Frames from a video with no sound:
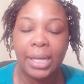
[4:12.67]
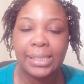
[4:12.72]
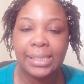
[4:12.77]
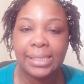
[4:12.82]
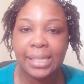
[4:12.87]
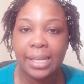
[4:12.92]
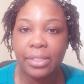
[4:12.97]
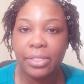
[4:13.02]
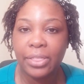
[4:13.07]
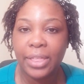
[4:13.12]

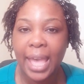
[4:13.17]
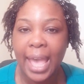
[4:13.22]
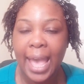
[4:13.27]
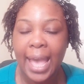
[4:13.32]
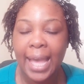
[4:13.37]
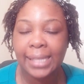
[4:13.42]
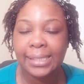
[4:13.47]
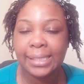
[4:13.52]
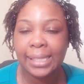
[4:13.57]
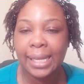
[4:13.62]
did
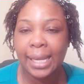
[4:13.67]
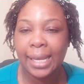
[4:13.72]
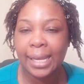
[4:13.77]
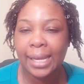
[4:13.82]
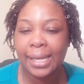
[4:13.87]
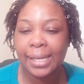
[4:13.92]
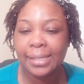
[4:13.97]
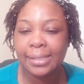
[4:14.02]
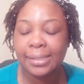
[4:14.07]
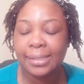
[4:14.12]
that,
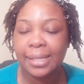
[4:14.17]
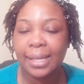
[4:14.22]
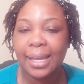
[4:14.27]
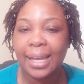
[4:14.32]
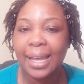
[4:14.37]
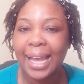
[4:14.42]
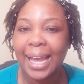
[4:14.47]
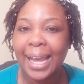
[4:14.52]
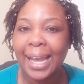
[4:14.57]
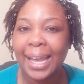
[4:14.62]
and
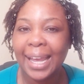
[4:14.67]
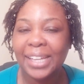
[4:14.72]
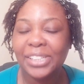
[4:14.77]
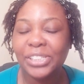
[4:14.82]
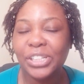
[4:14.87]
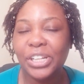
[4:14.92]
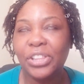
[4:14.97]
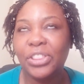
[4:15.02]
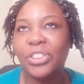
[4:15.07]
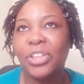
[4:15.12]
I
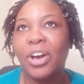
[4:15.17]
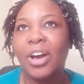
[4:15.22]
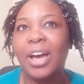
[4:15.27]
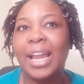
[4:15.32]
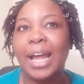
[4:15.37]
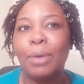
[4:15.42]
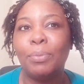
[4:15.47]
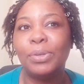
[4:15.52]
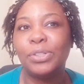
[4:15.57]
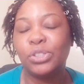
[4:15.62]
actually thought
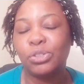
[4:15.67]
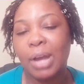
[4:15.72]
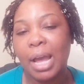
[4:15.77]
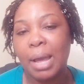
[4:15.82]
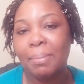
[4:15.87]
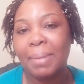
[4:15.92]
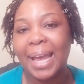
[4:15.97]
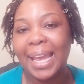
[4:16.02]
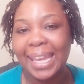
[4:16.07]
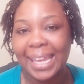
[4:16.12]
I would
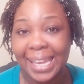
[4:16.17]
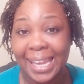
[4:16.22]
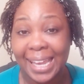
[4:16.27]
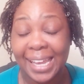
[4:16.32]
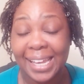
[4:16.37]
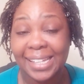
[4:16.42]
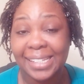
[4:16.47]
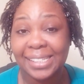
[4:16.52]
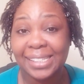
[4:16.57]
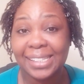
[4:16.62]
try my
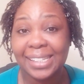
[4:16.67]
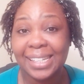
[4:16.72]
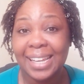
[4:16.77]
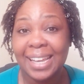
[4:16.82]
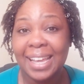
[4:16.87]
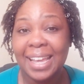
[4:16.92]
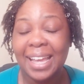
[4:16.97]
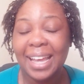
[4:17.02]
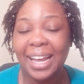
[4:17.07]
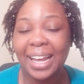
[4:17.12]
hands
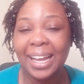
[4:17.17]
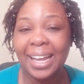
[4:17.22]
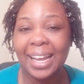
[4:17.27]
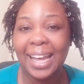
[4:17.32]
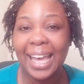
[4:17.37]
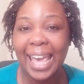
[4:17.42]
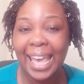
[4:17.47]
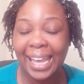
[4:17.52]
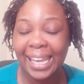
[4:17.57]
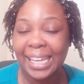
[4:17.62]

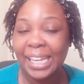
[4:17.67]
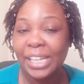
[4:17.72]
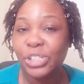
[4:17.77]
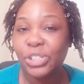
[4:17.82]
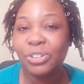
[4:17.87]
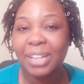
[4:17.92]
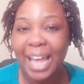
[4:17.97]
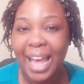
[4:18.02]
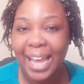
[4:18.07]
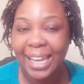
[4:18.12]
at
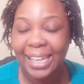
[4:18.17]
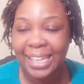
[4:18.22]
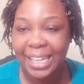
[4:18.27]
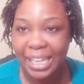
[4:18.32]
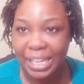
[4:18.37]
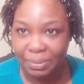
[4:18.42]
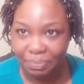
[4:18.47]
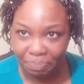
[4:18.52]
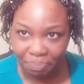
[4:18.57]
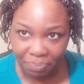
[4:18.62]

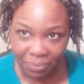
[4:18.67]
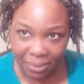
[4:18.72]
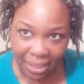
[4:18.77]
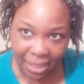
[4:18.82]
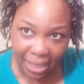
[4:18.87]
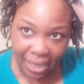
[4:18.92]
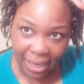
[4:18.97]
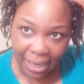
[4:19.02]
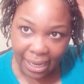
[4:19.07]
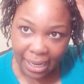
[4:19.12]
interlocking.
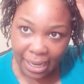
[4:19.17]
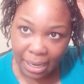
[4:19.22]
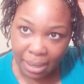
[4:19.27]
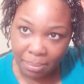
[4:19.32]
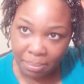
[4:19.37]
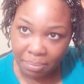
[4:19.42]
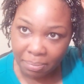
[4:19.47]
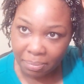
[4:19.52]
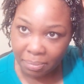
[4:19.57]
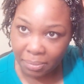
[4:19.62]

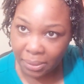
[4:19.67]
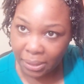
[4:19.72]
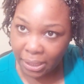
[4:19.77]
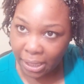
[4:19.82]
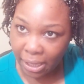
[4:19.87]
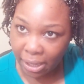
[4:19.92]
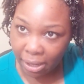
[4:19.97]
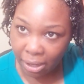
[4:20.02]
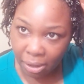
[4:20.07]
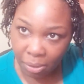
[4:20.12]

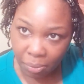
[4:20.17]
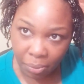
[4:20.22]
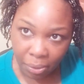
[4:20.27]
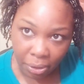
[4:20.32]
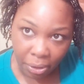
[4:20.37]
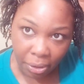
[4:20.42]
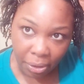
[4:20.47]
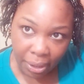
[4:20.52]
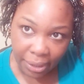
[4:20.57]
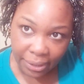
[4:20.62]
There
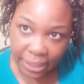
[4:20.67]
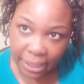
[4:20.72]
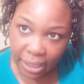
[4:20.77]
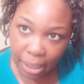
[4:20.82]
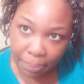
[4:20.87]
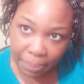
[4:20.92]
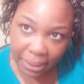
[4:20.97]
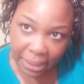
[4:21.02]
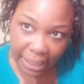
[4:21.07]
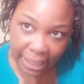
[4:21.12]
were, I think
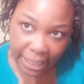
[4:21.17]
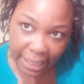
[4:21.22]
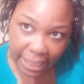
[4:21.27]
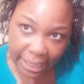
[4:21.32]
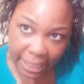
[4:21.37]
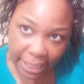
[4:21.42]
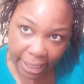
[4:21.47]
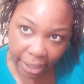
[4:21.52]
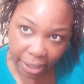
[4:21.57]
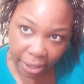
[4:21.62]
up in
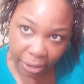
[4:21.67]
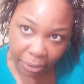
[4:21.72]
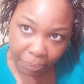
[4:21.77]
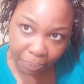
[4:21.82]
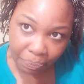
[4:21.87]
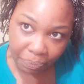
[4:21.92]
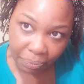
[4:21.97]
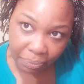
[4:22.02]
here,